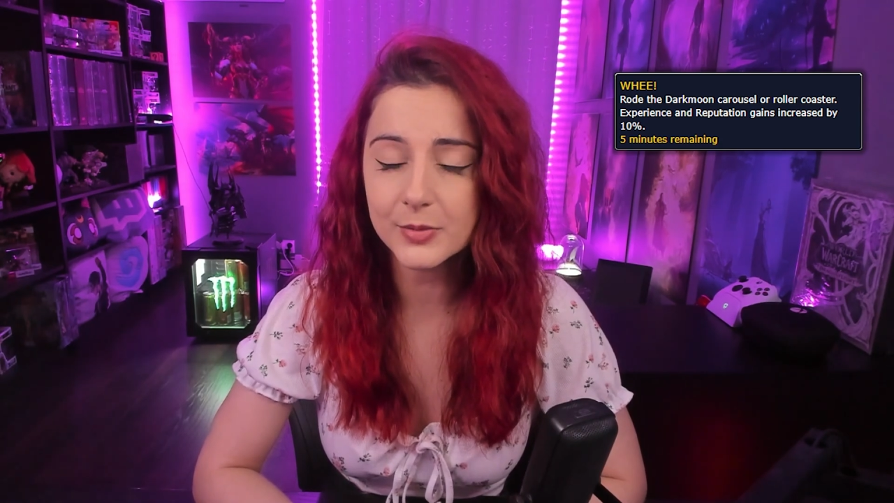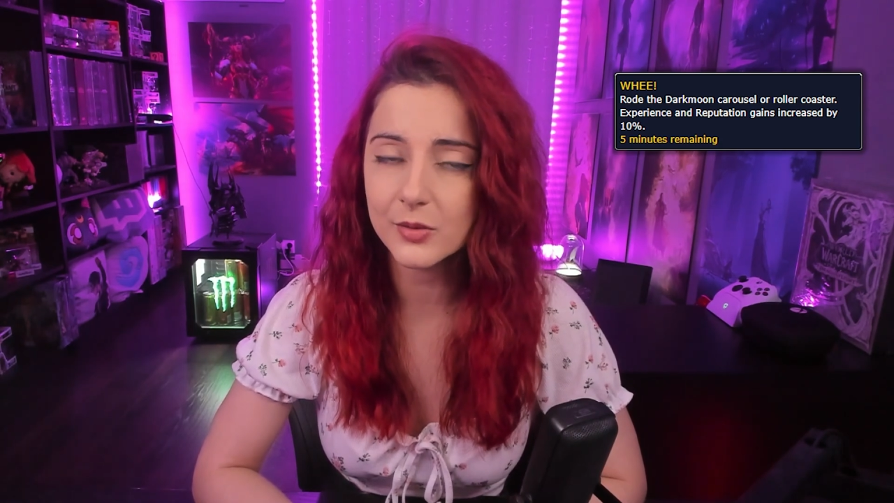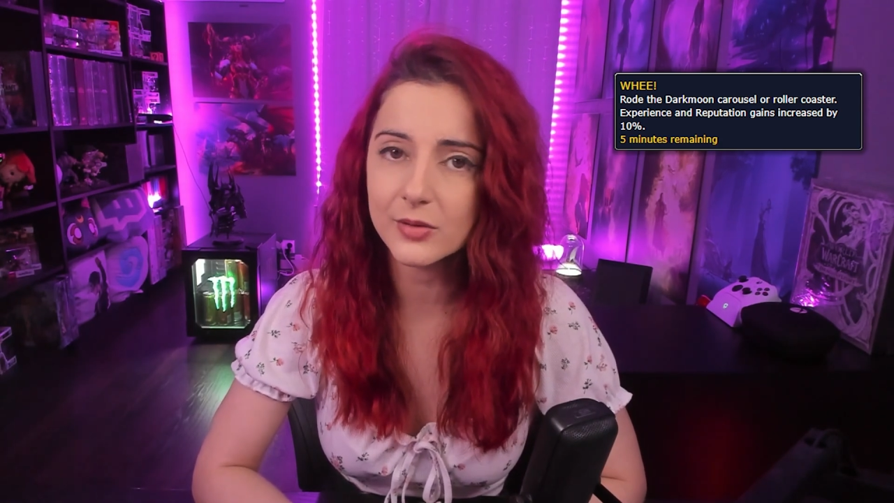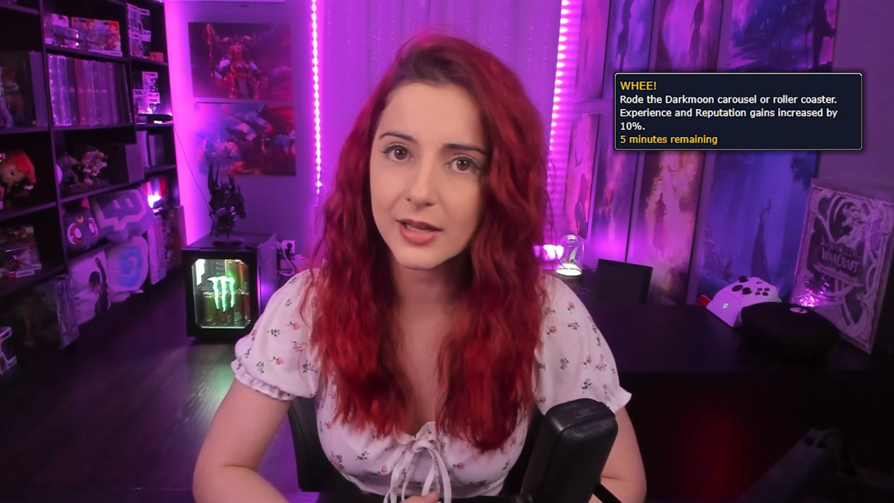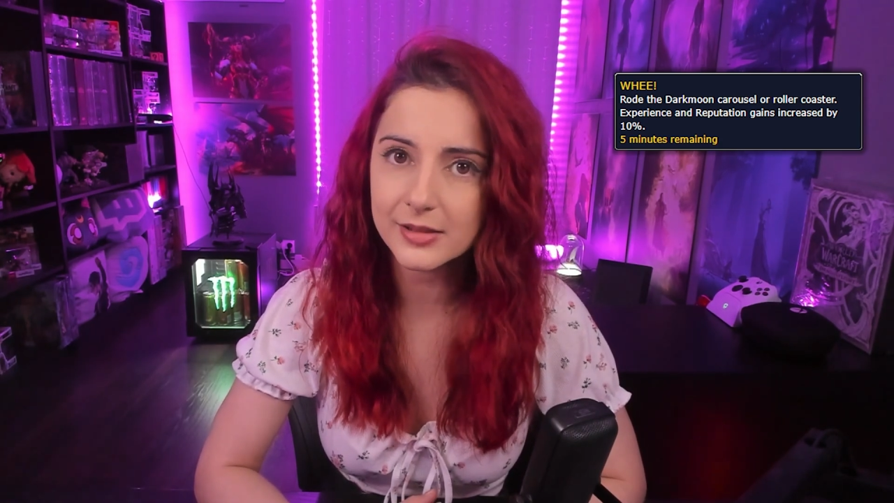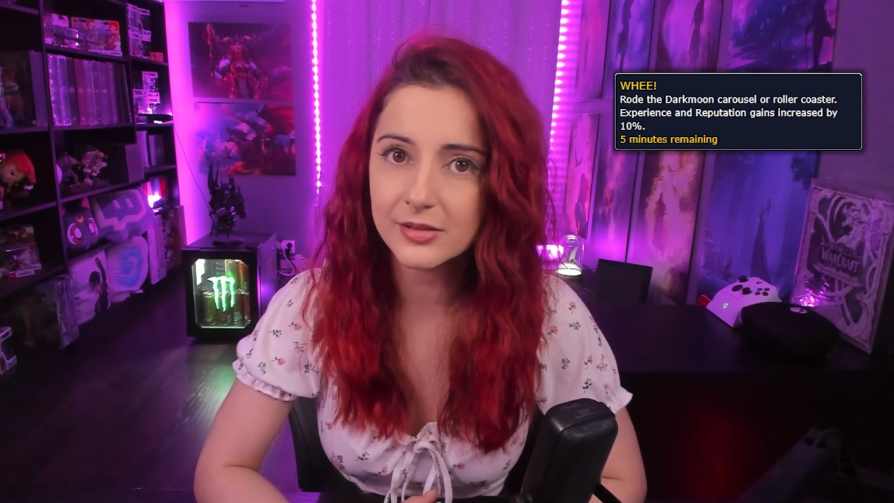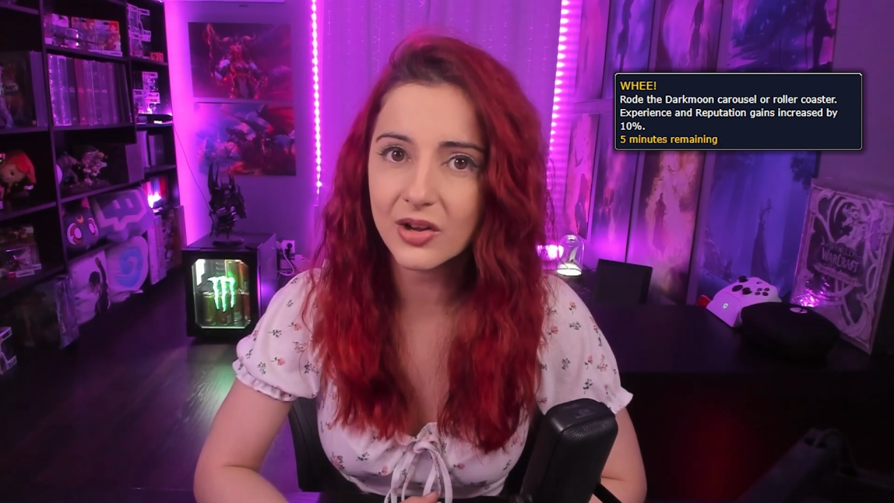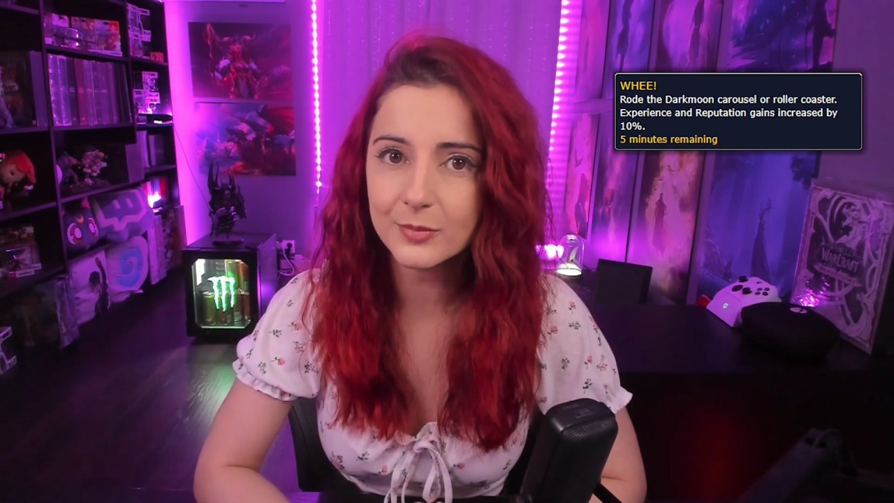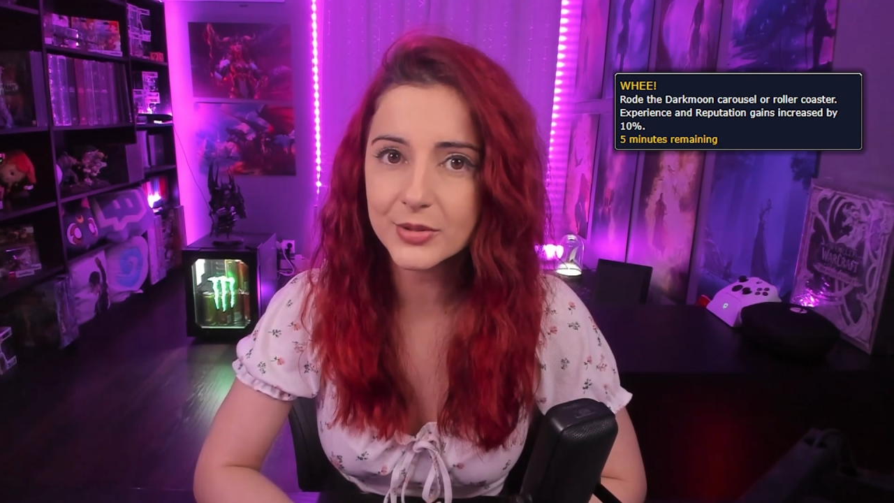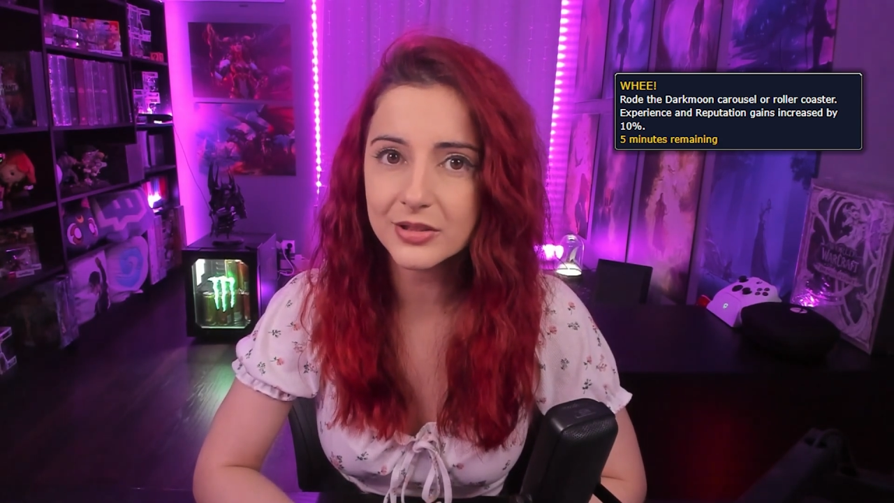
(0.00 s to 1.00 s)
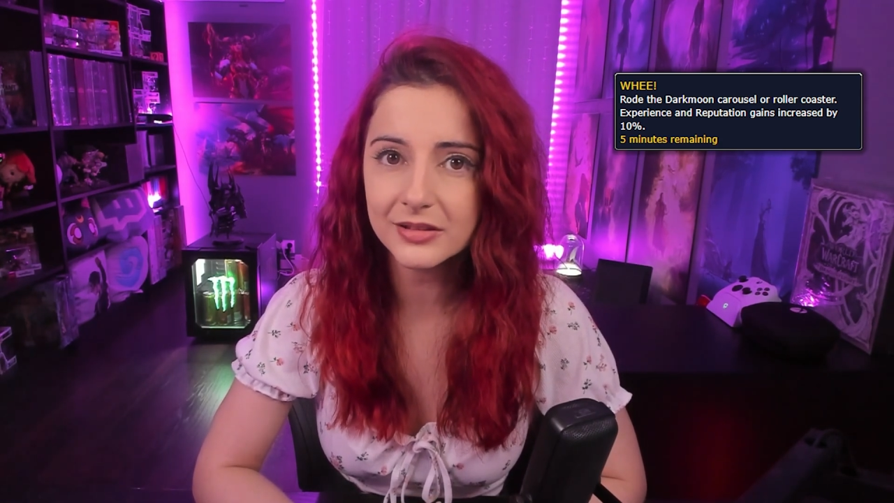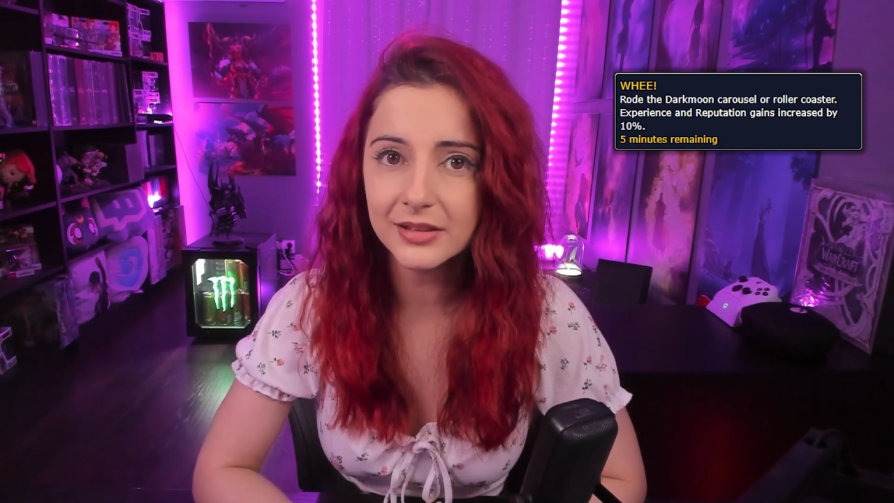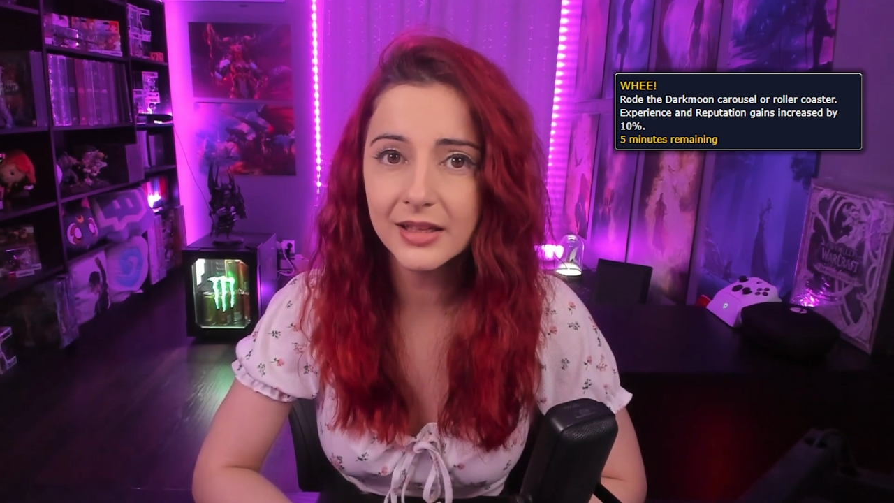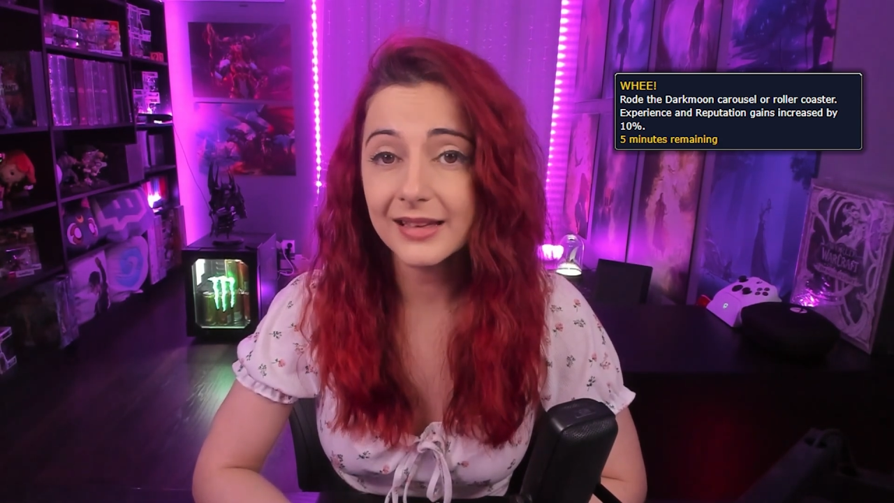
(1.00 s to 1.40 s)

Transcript: so that's an option.